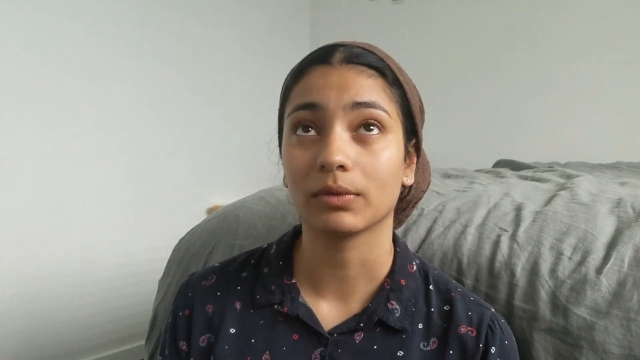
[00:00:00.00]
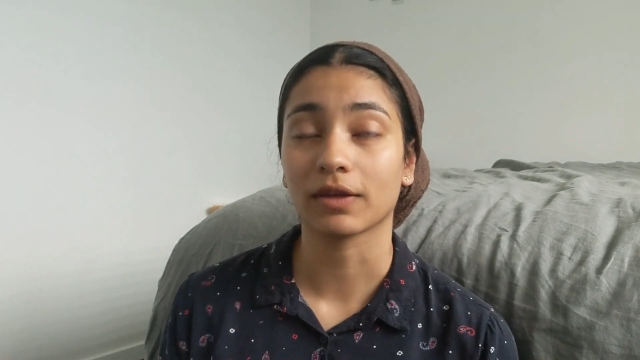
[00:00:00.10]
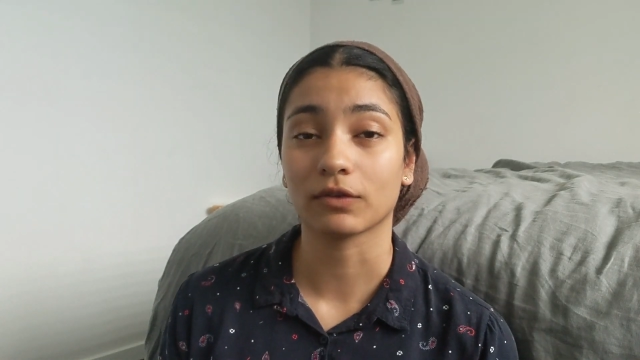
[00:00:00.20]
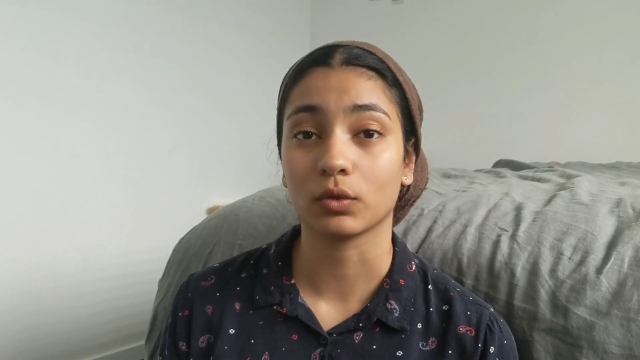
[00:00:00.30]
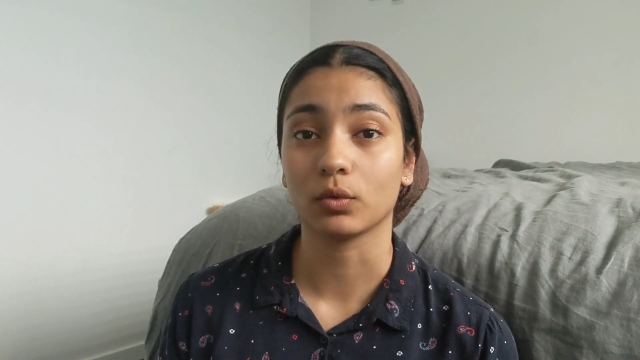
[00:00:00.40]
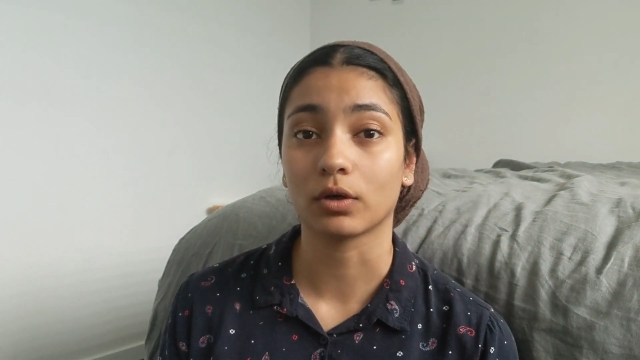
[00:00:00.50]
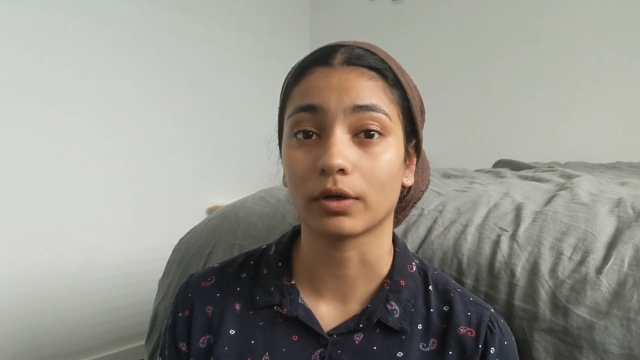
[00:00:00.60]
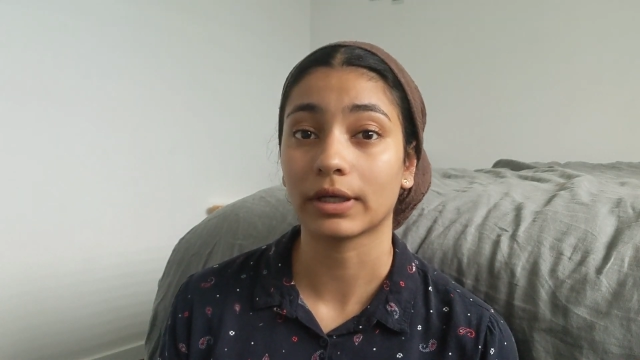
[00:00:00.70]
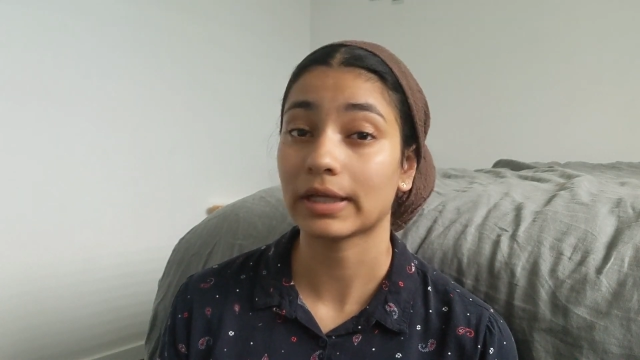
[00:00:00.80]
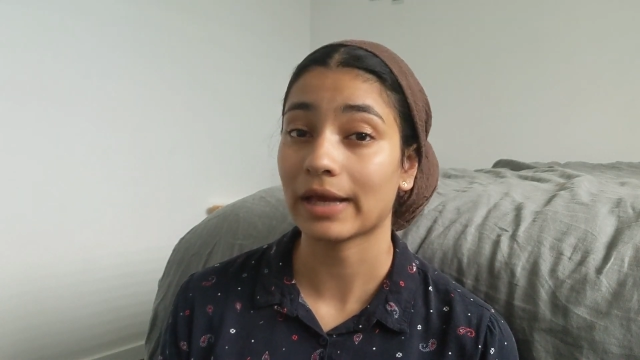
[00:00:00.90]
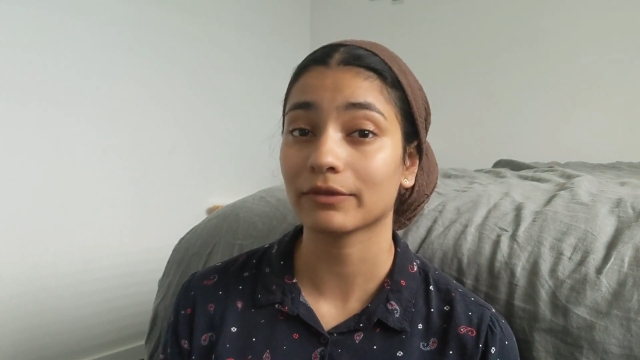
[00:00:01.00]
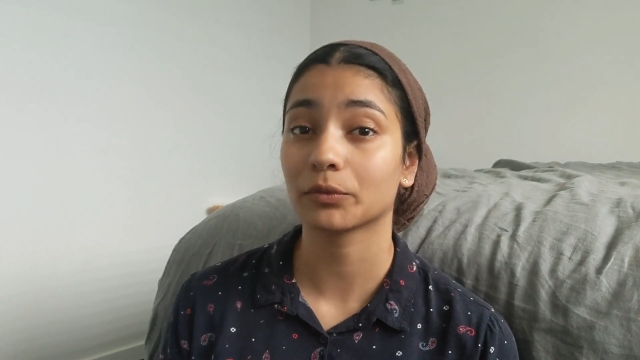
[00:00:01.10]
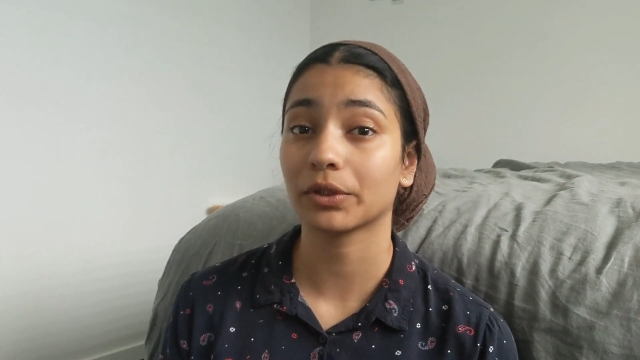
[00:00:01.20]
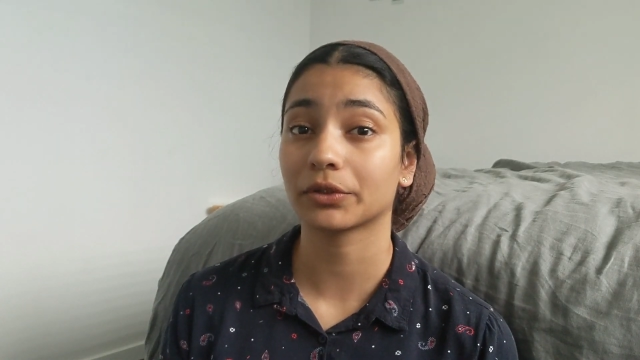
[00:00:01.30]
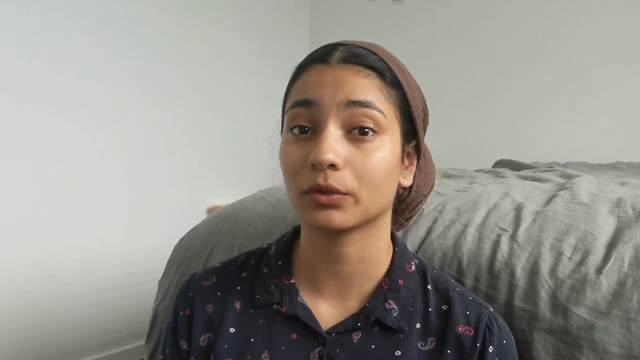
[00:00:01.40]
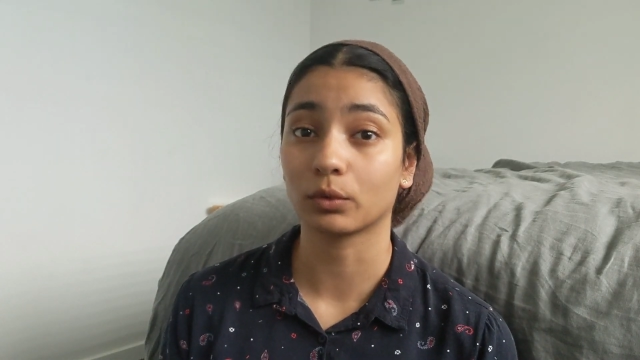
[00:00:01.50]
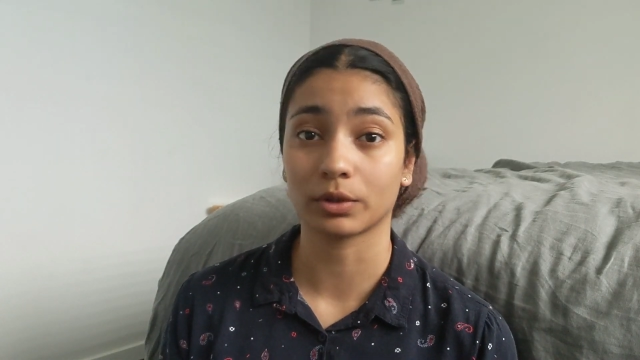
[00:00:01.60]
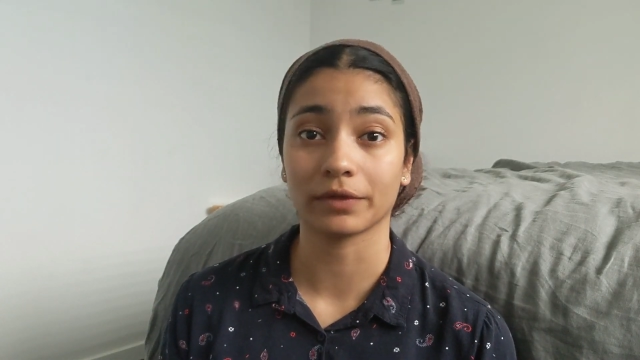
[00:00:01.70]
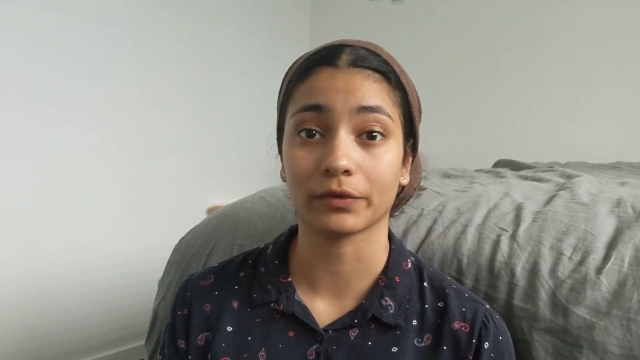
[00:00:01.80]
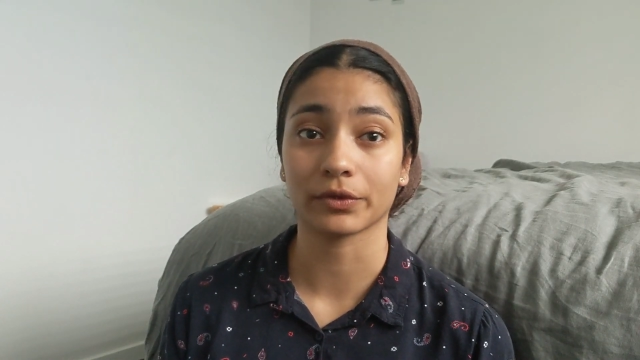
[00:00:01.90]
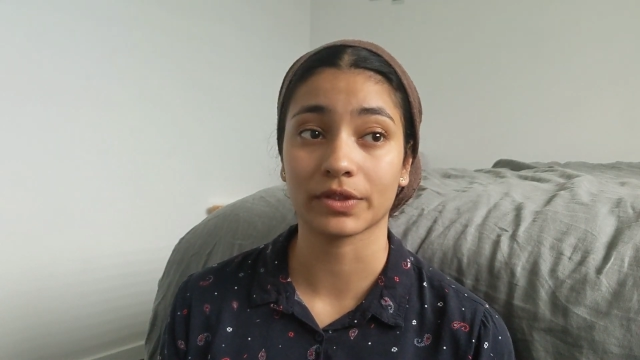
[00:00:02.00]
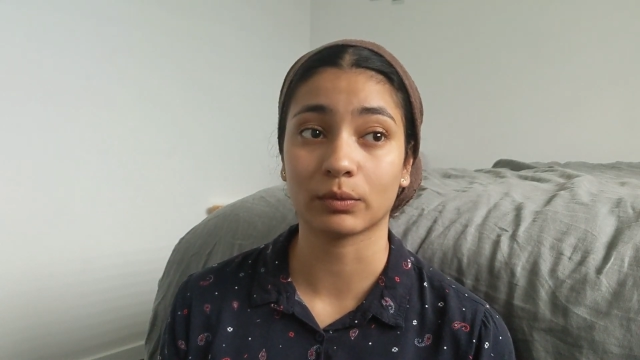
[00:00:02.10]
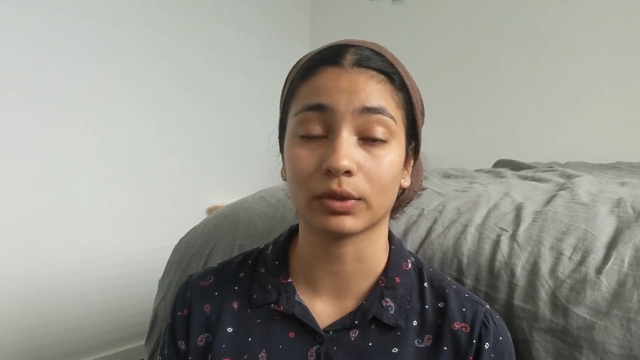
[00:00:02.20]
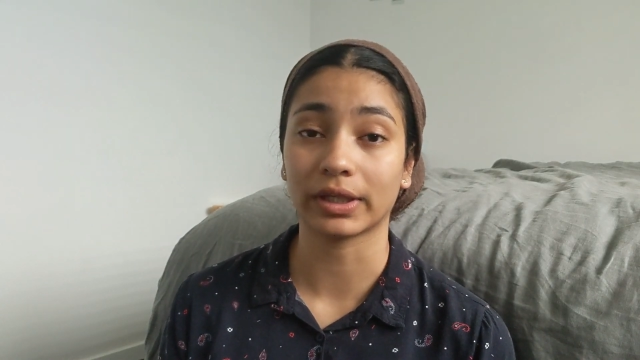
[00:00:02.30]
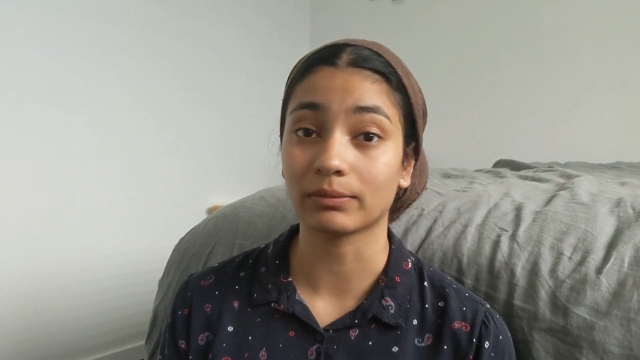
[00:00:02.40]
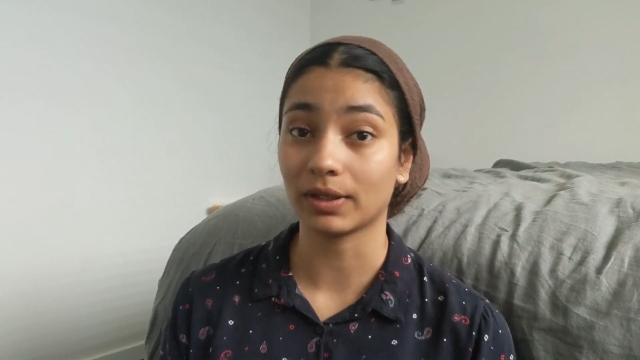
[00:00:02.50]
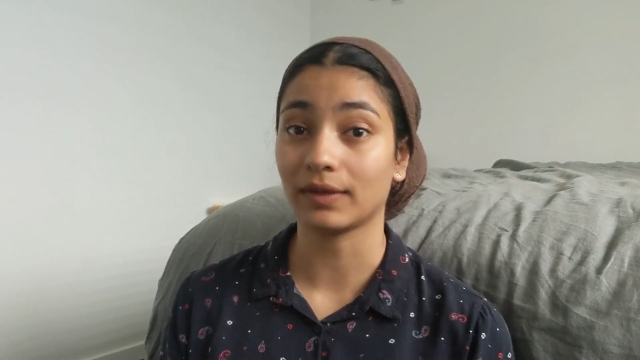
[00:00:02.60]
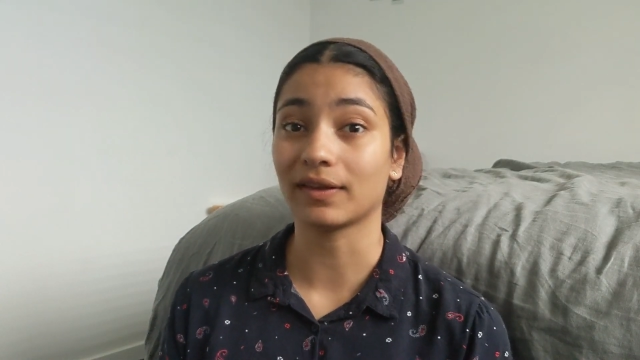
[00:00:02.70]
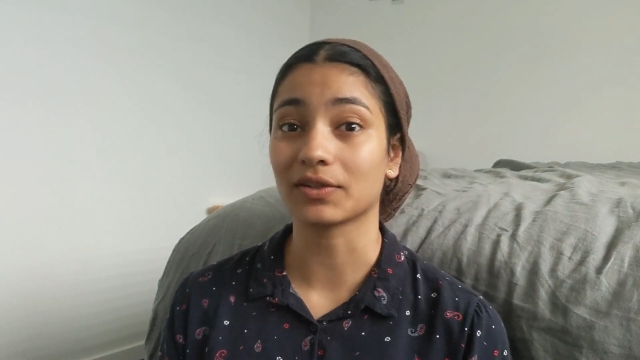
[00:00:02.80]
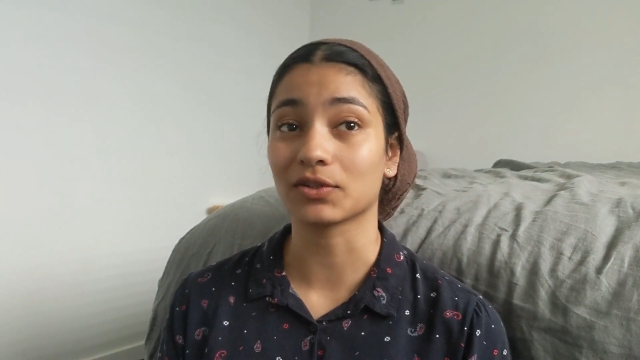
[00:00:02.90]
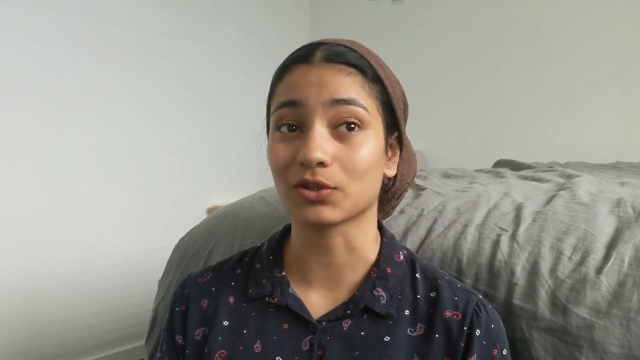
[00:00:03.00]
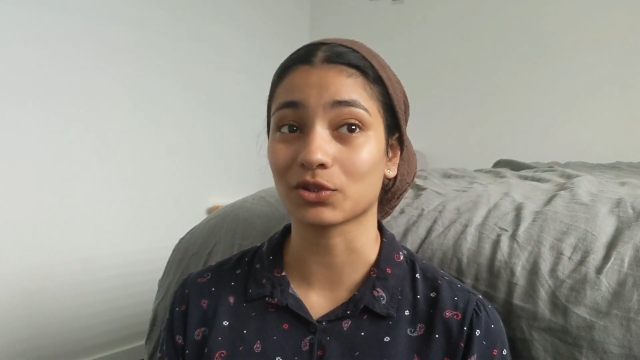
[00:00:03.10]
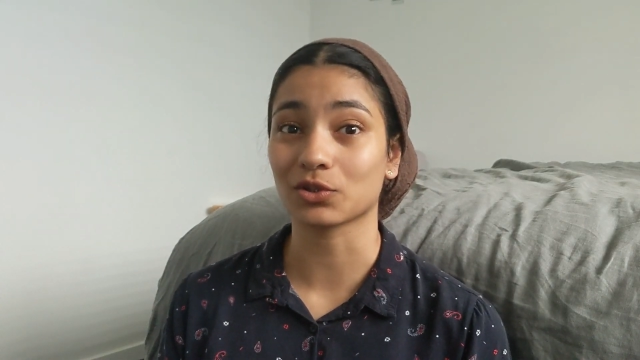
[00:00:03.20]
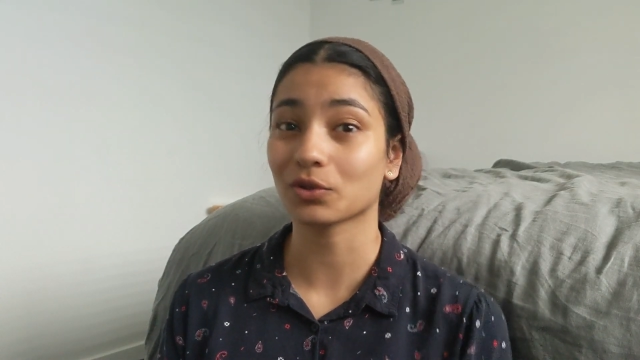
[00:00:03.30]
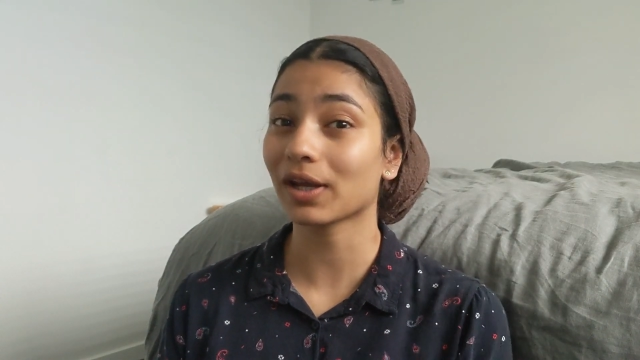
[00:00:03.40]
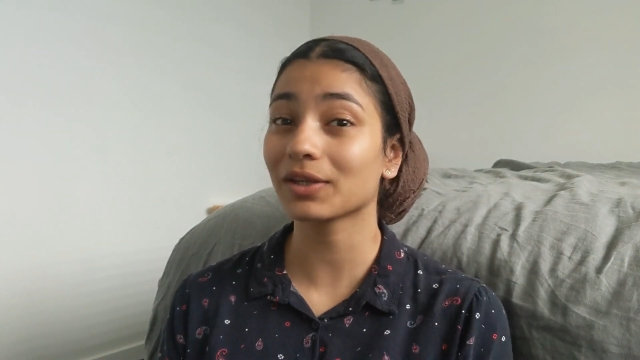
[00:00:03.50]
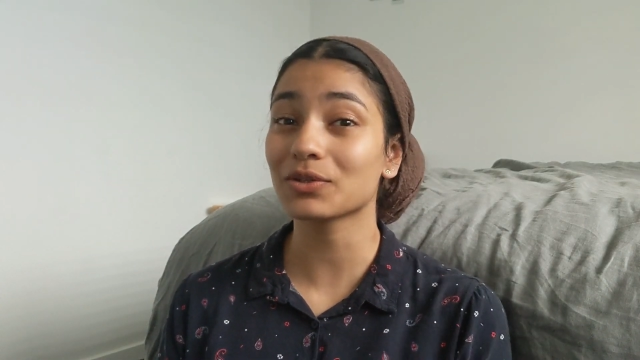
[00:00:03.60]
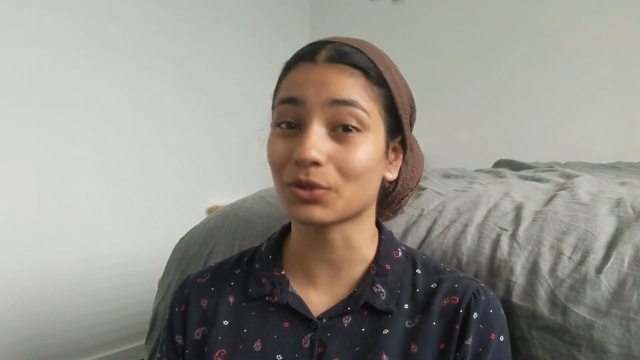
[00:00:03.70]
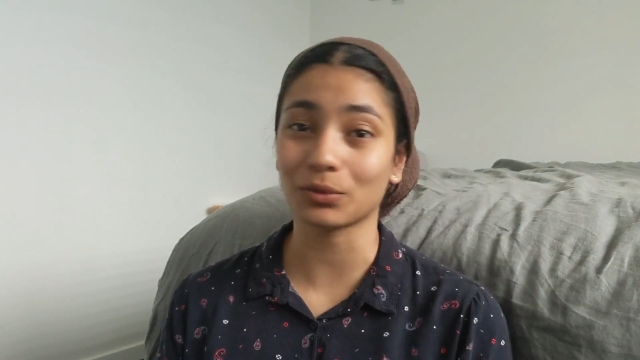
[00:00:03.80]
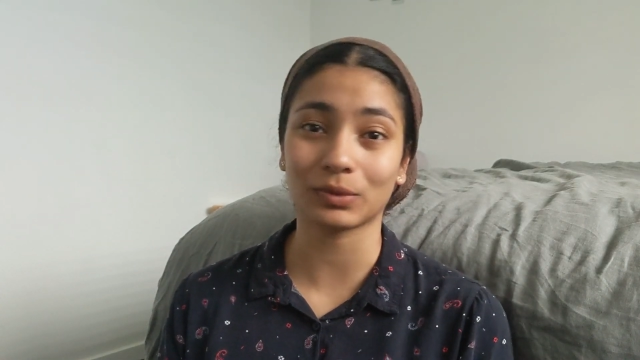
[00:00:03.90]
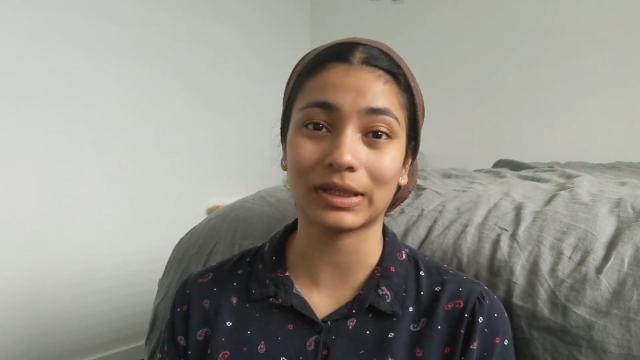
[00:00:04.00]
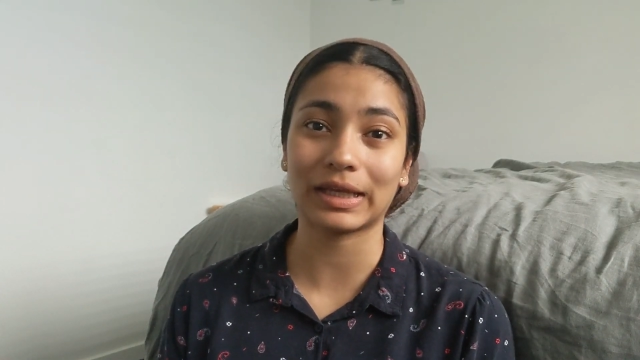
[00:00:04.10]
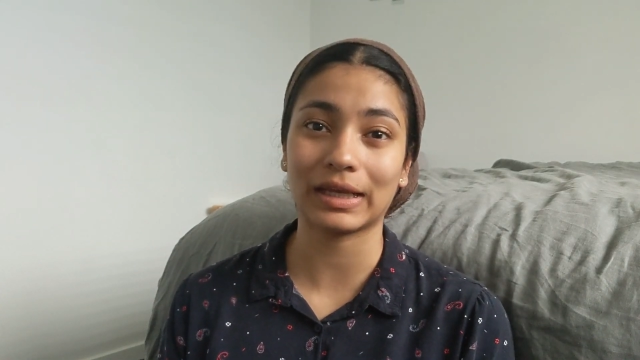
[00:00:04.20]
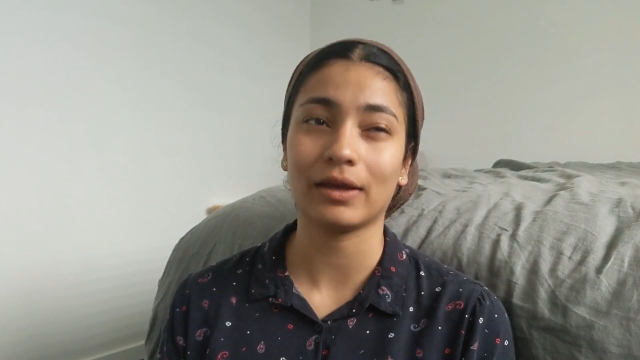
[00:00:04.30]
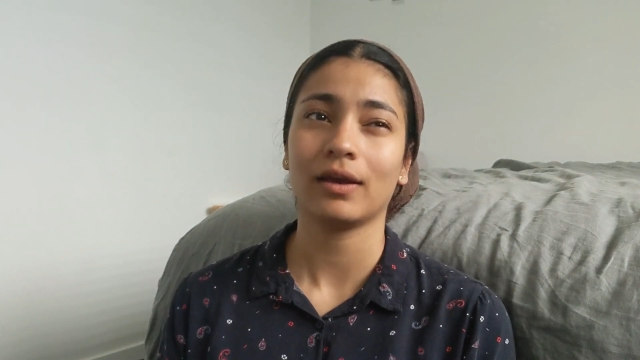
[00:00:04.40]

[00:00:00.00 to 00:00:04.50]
If you are an avid reader, or if you're someone like me that's just trying to start reading,